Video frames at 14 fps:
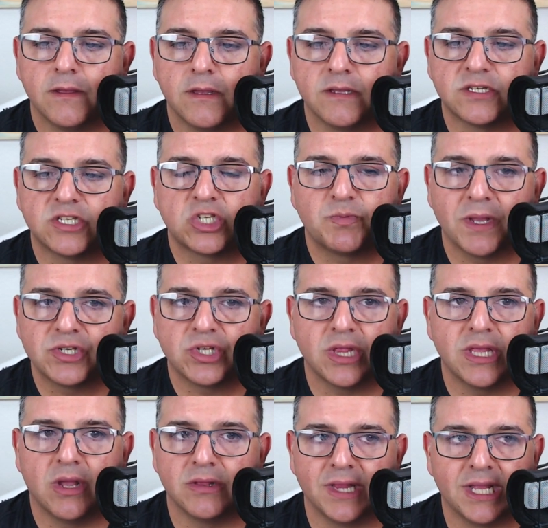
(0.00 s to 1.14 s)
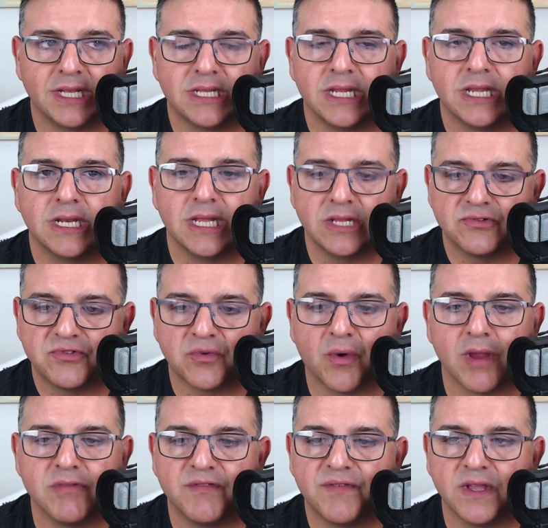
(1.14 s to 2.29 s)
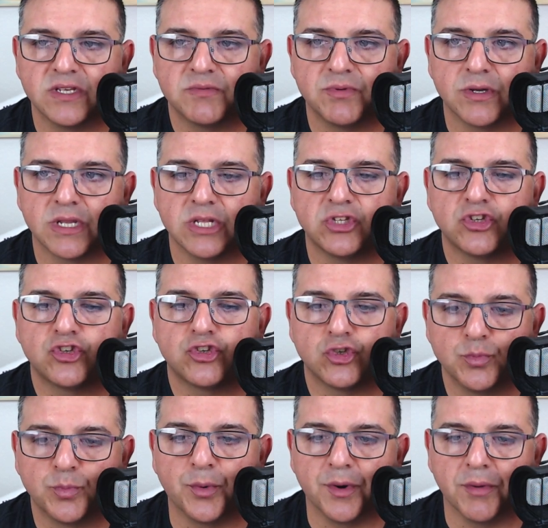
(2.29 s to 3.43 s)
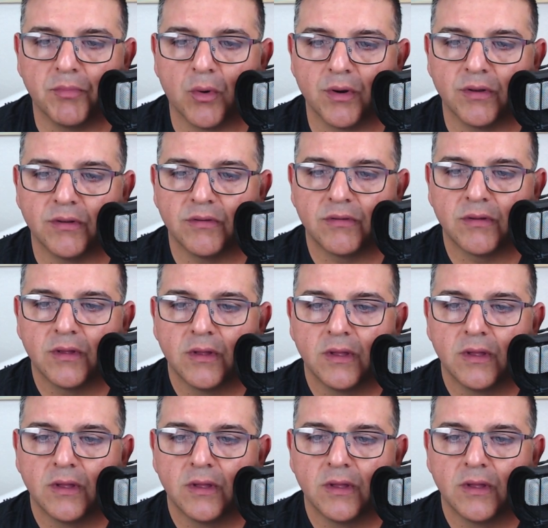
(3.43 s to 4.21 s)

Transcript: especially on LinkedIn, Instagram, and Facebook. It's super important.